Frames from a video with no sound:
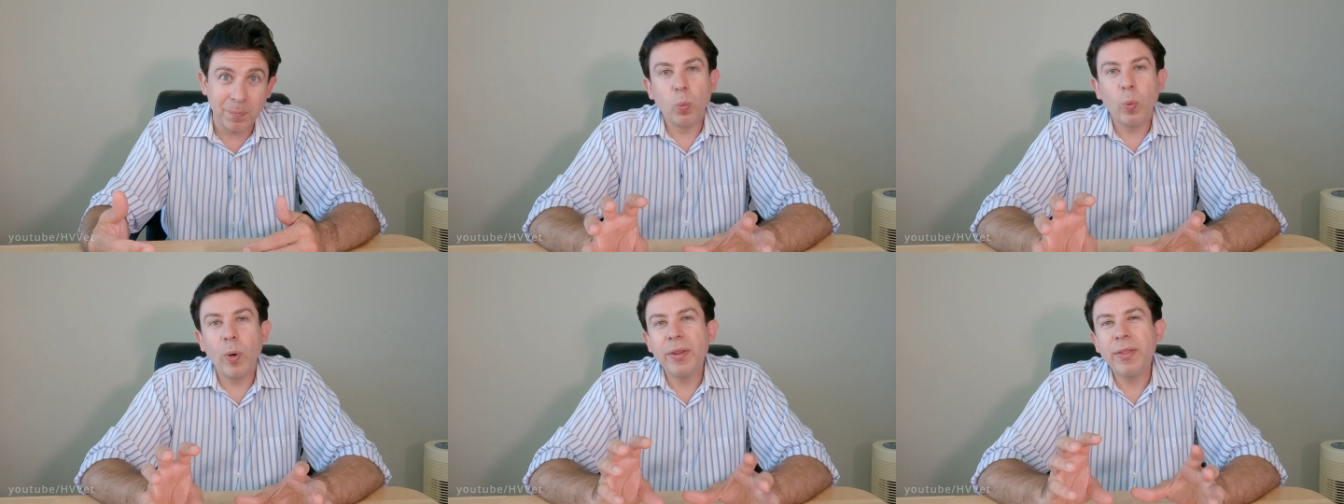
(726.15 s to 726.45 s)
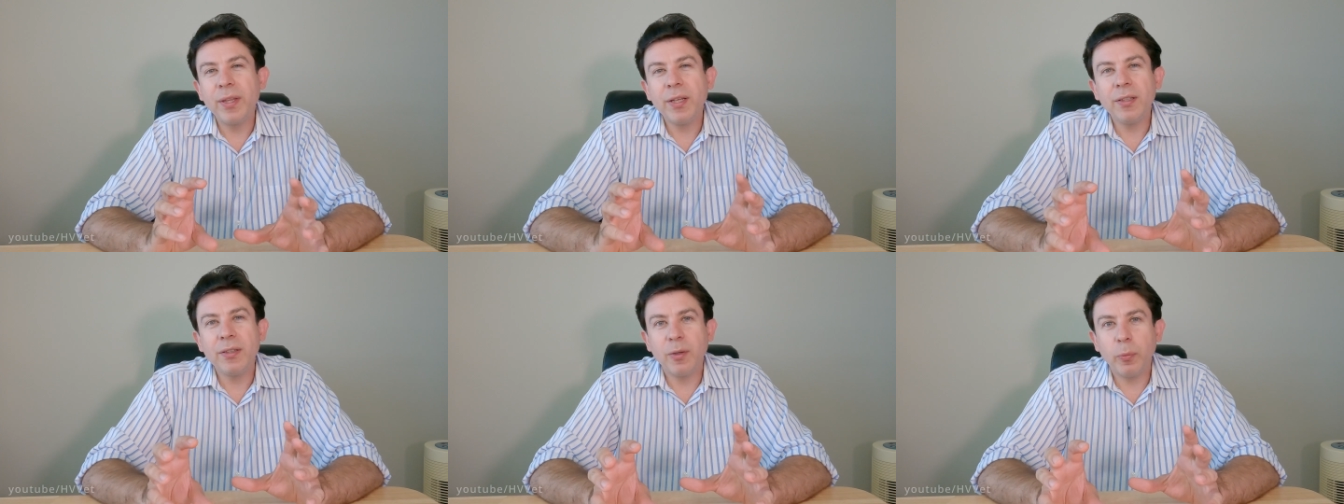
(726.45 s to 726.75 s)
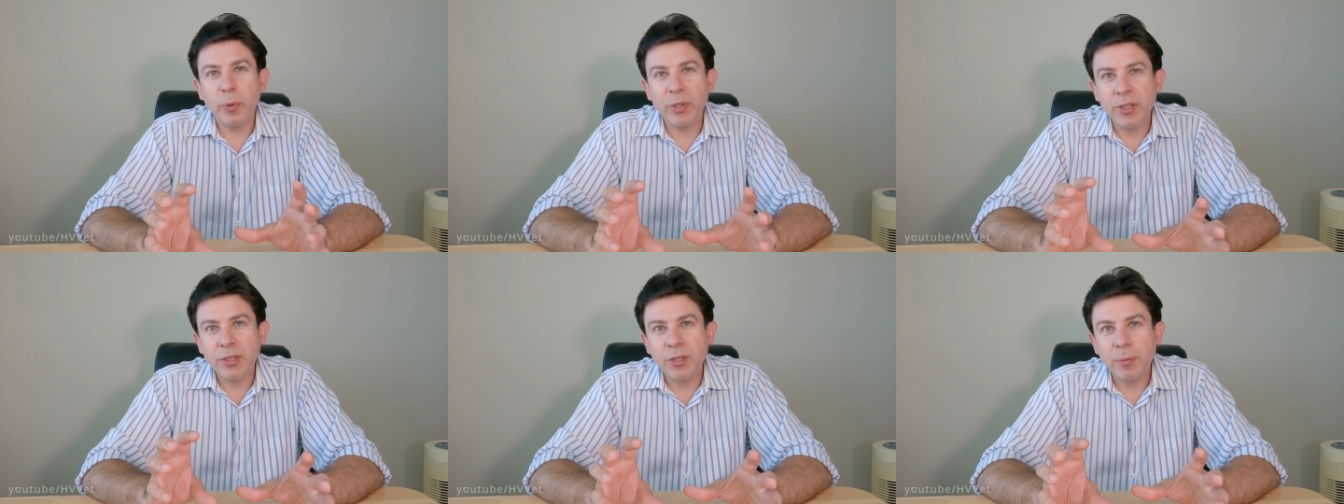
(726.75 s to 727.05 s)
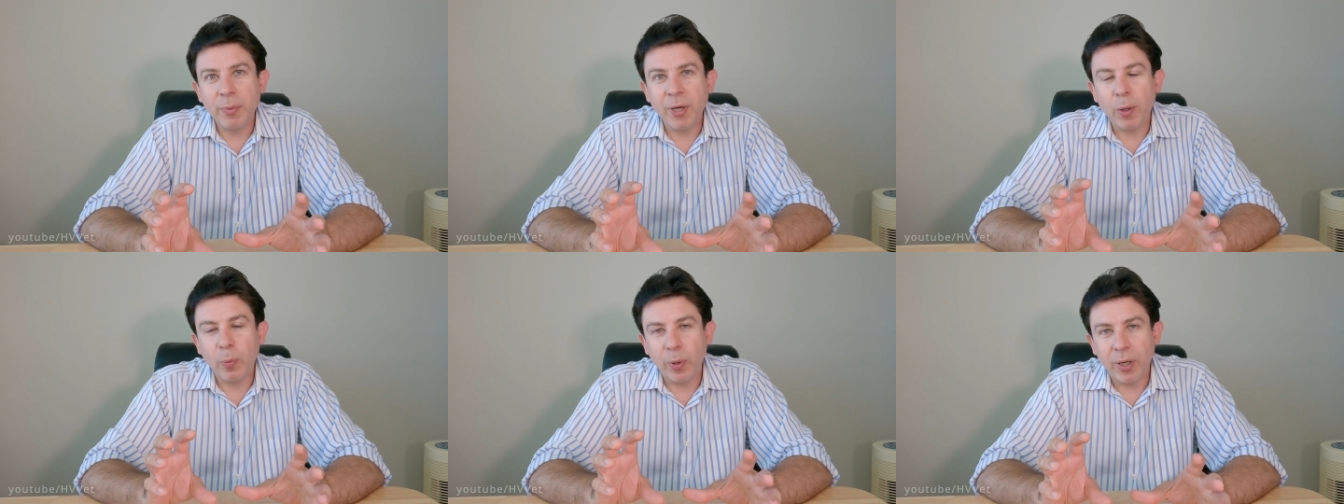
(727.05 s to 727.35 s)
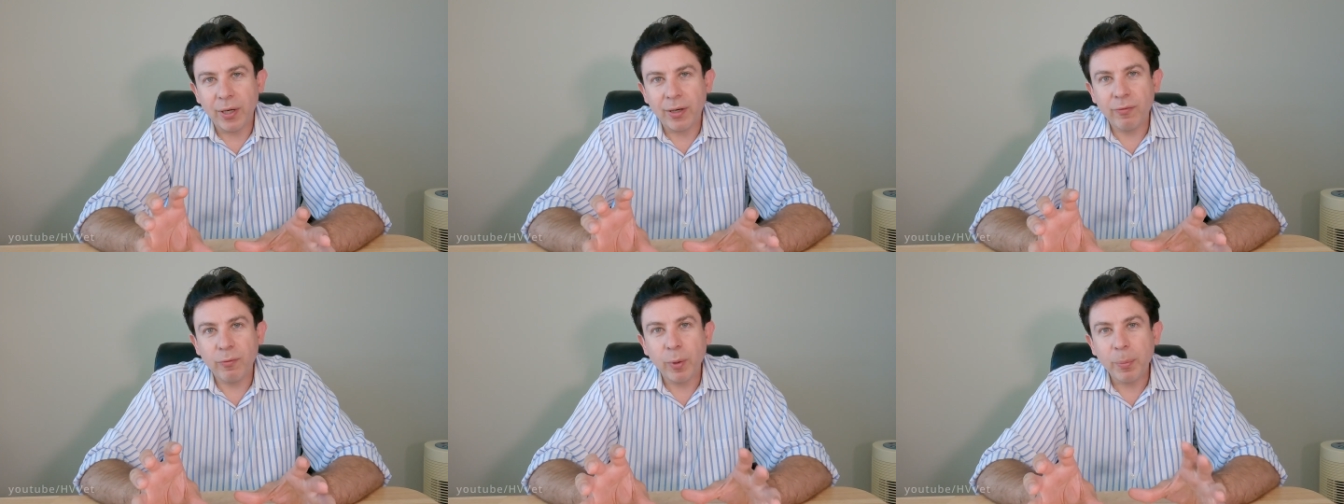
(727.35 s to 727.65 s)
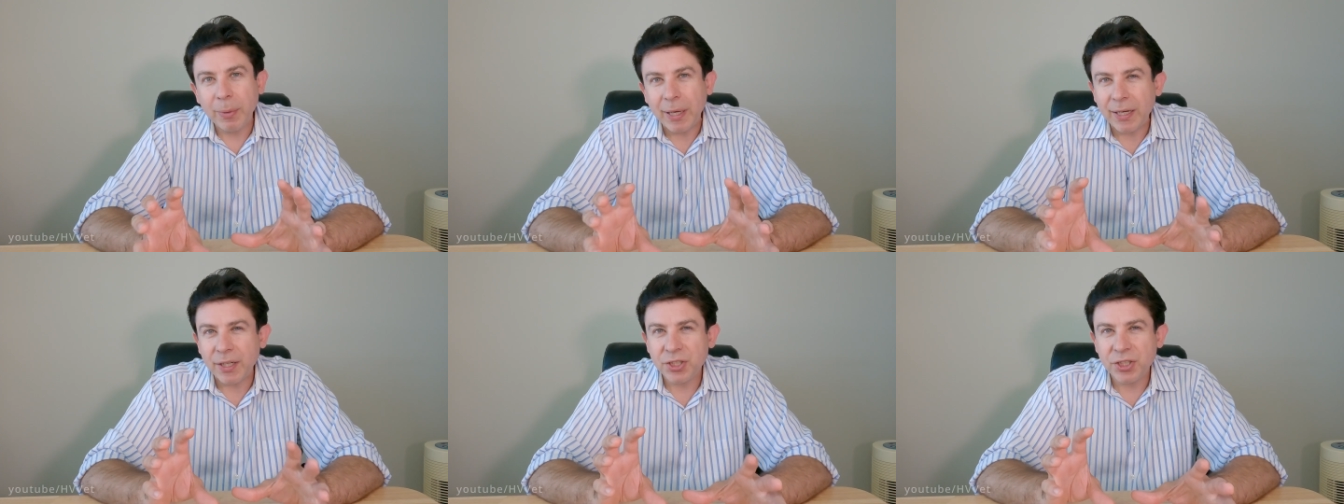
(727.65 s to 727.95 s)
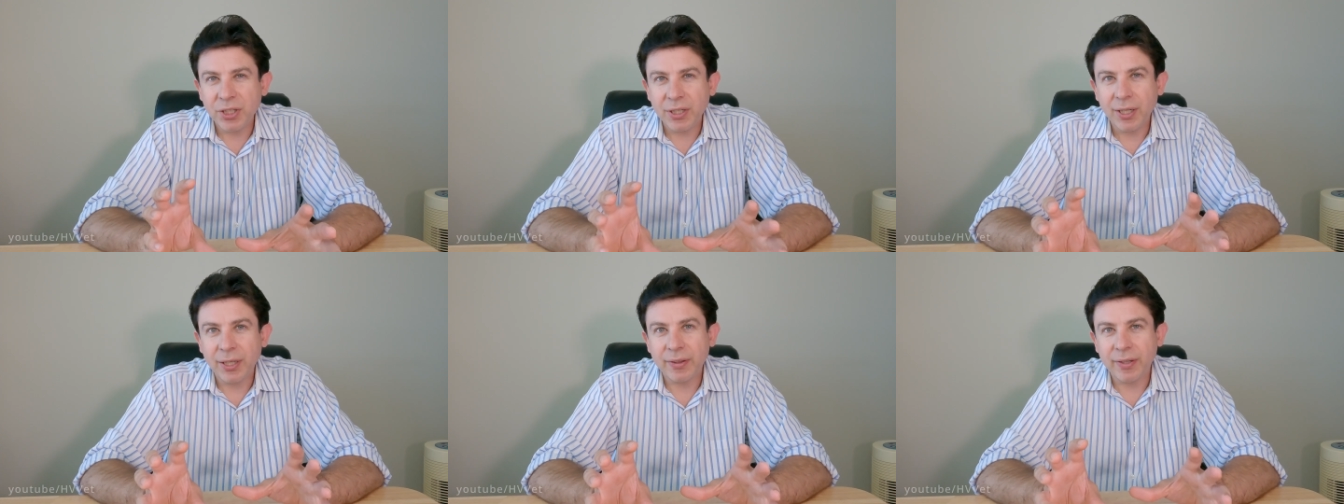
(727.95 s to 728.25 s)
One thing that we need to be aware of when
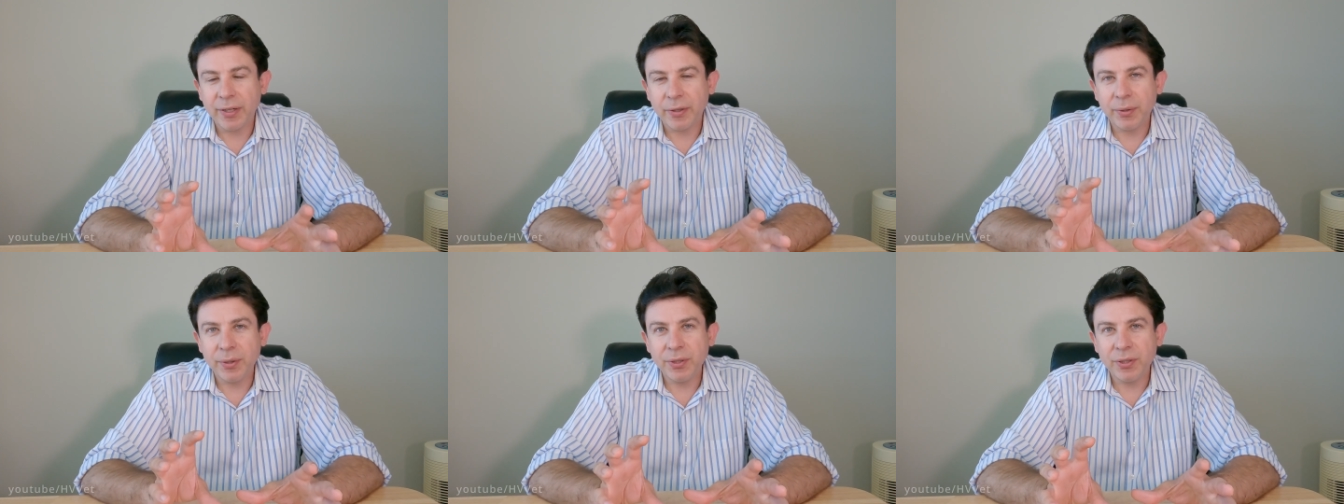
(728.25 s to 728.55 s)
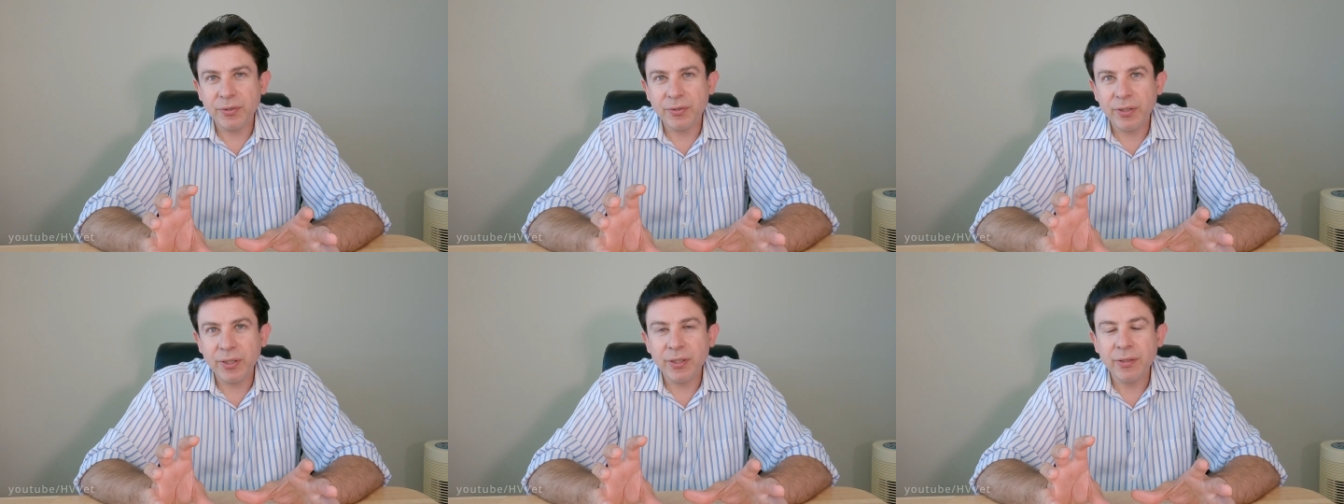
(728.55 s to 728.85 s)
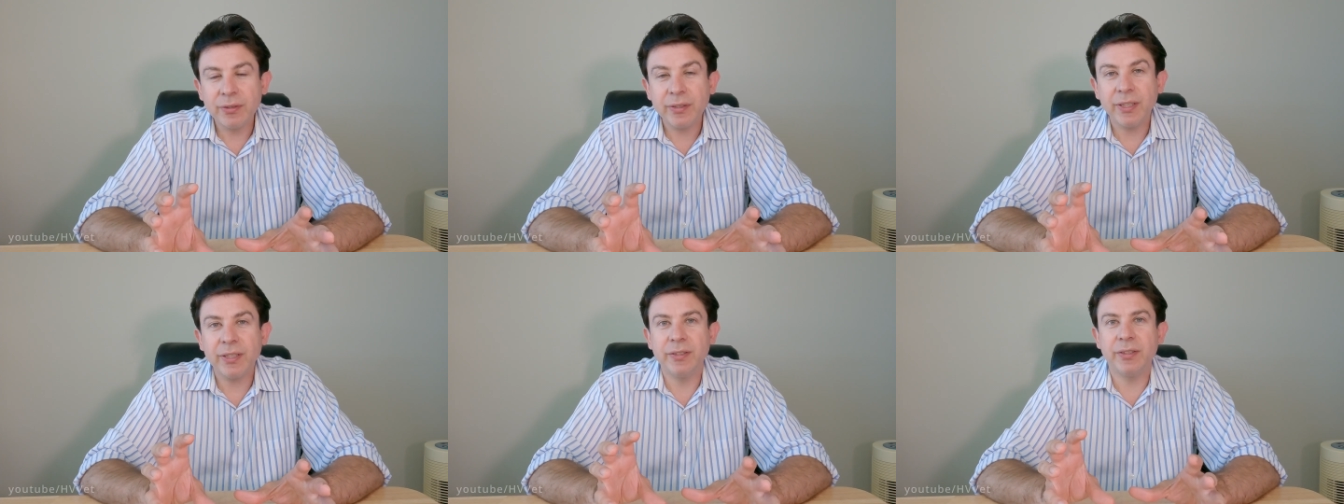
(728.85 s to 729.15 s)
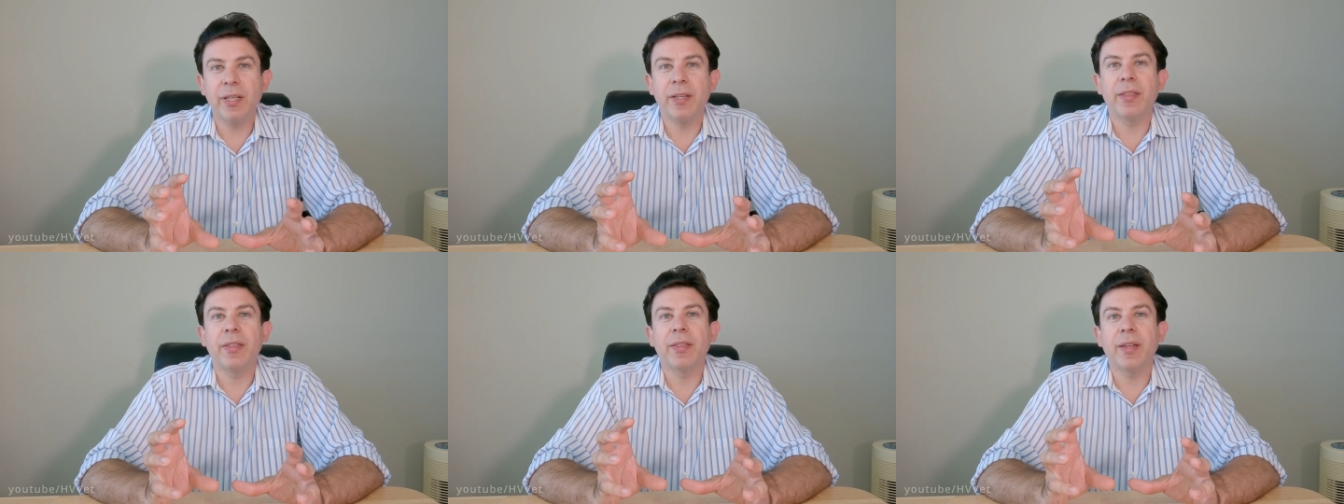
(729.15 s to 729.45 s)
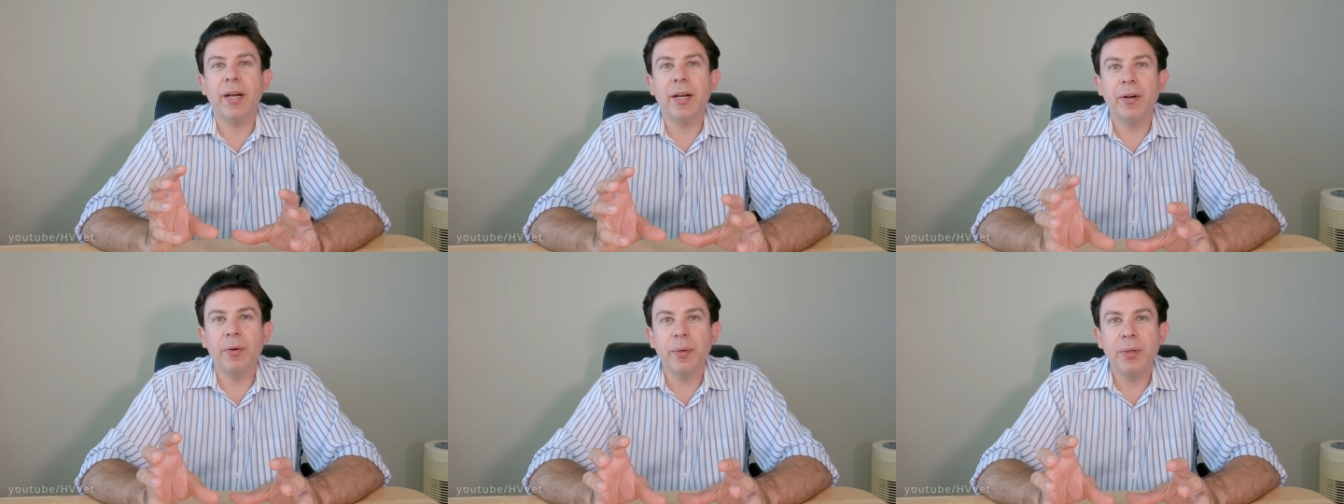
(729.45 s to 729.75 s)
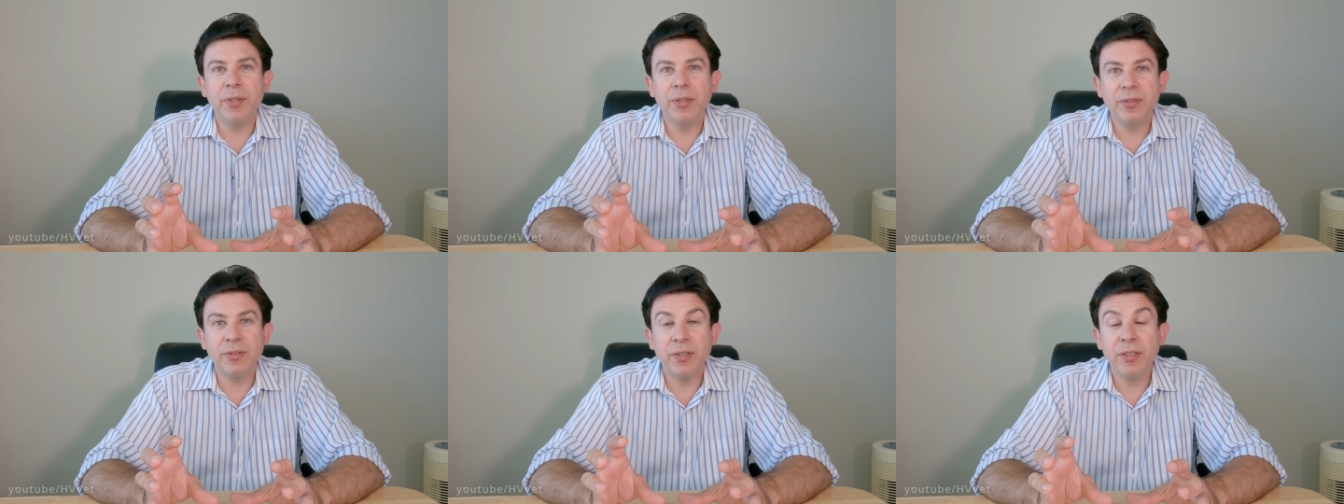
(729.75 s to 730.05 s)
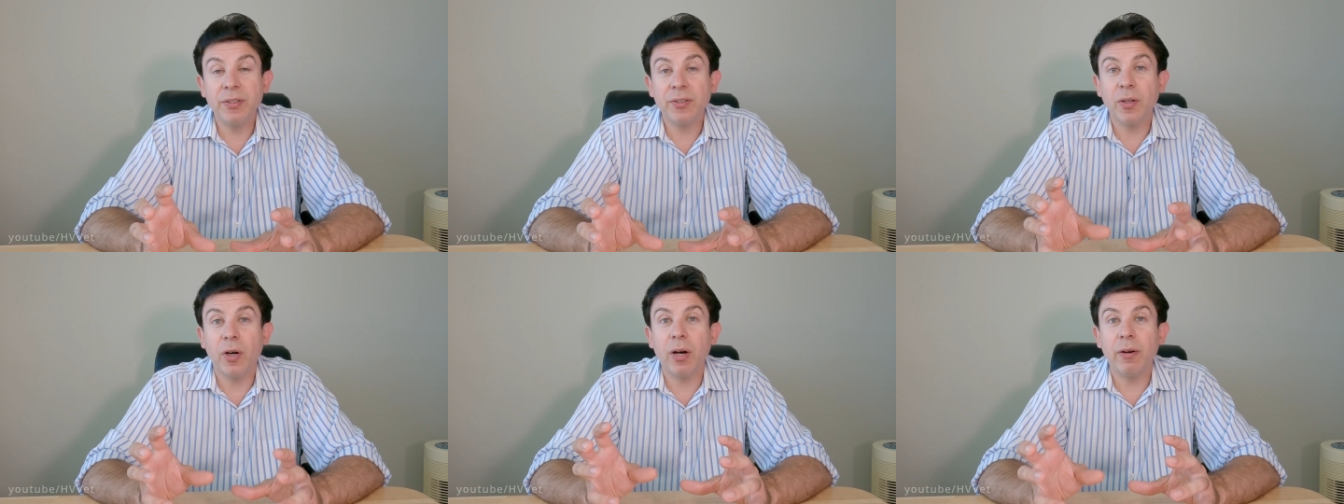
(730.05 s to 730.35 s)
managing thyroid disease is that thyroid disease